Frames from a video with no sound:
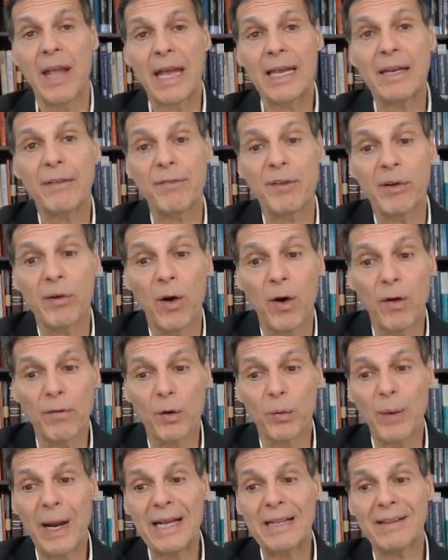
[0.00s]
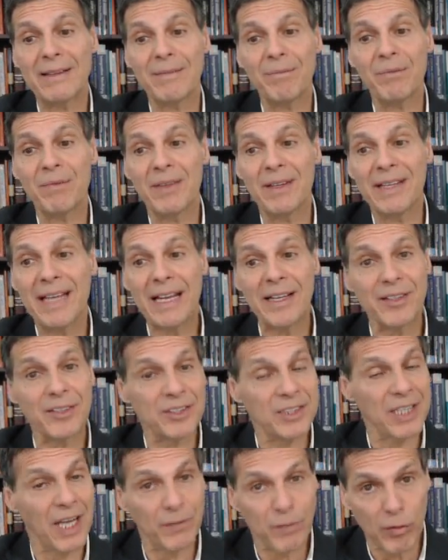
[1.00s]
And if you're overweight, then get
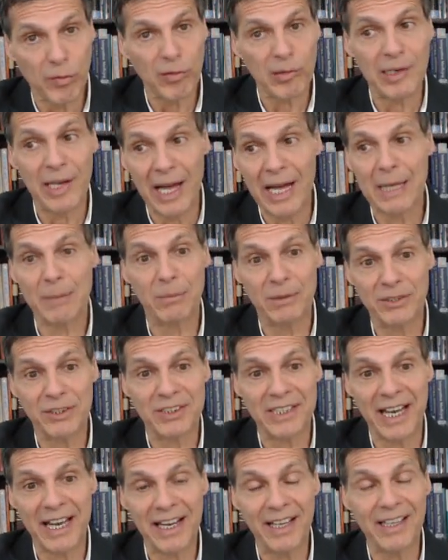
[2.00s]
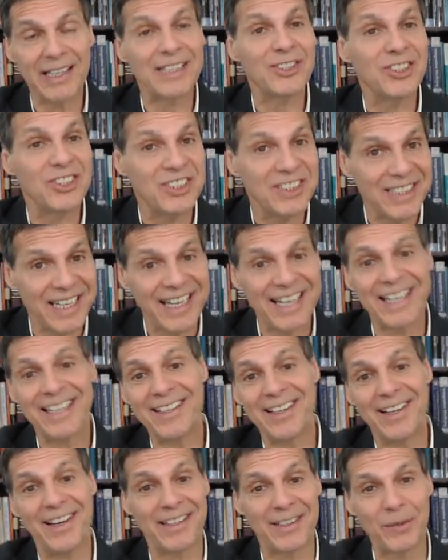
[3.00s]
yourself a reliable scale and
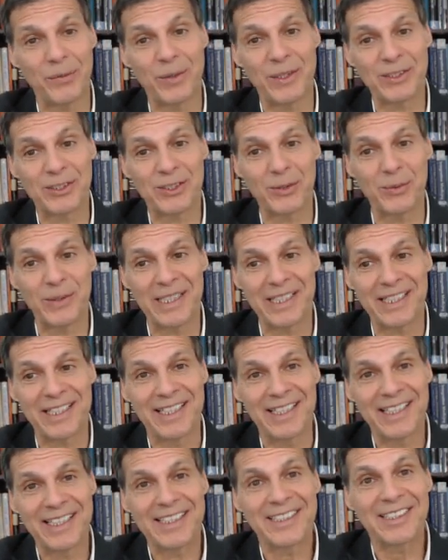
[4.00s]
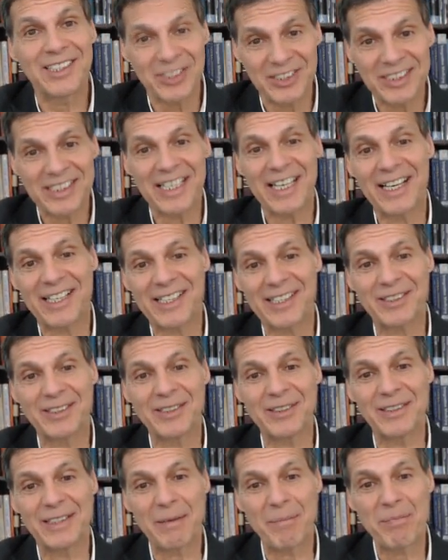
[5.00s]
stand on it once a week to see how you're
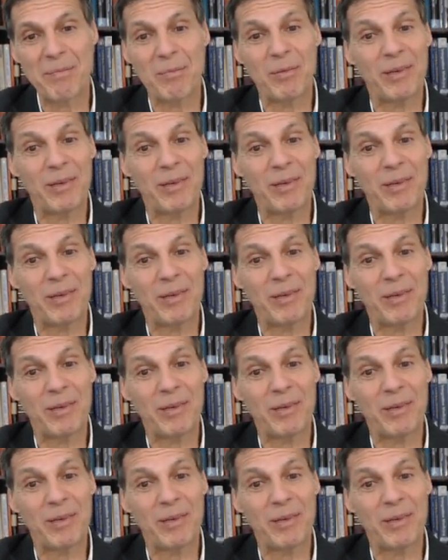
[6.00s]
doing.